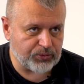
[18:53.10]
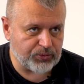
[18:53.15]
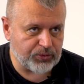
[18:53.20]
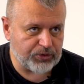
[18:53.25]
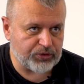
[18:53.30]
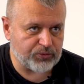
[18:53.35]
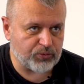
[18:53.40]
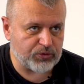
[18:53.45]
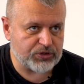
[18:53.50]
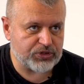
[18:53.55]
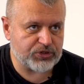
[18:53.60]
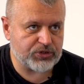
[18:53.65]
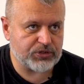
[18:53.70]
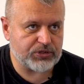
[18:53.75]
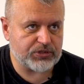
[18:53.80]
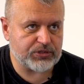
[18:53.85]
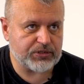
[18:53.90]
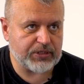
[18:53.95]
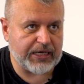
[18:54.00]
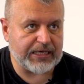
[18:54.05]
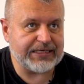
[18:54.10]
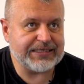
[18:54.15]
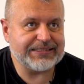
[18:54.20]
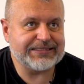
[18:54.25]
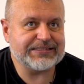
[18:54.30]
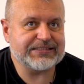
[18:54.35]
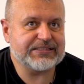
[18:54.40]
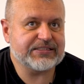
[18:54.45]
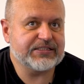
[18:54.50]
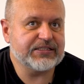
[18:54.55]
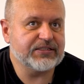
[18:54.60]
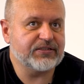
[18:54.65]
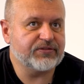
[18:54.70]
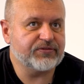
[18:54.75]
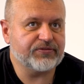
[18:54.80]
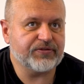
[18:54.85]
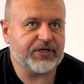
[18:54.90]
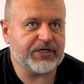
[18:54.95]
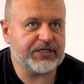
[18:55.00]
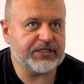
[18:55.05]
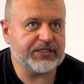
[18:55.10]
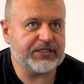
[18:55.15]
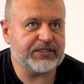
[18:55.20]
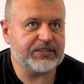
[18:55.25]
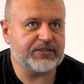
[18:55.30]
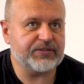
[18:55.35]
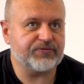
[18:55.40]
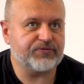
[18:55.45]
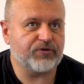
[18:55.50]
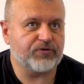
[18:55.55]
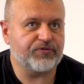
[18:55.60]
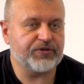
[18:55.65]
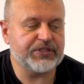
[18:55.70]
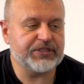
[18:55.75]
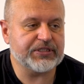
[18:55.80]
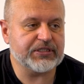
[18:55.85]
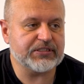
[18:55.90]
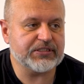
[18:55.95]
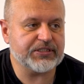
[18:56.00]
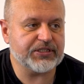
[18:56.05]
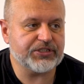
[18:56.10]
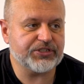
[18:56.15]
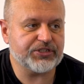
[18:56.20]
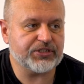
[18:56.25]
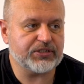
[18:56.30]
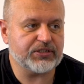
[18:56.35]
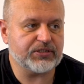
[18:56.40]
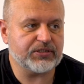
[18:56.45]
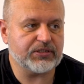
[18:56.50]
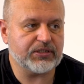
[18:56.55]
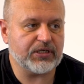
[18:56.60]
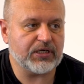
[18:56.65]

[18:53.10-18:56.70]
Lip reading: it is still very need for winterization.